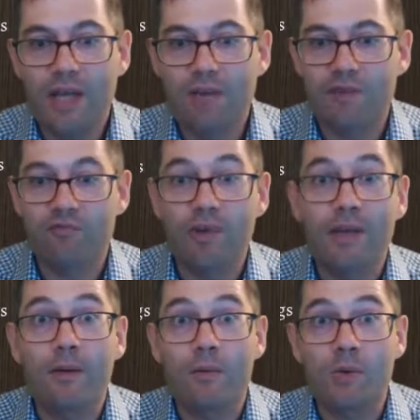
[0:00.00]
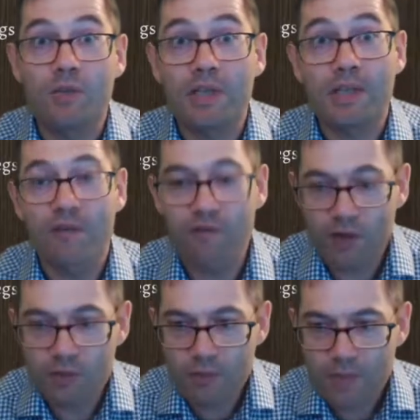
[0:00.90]
there is running water in the
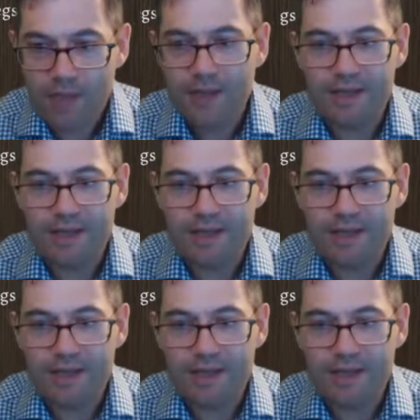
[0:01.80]
flume.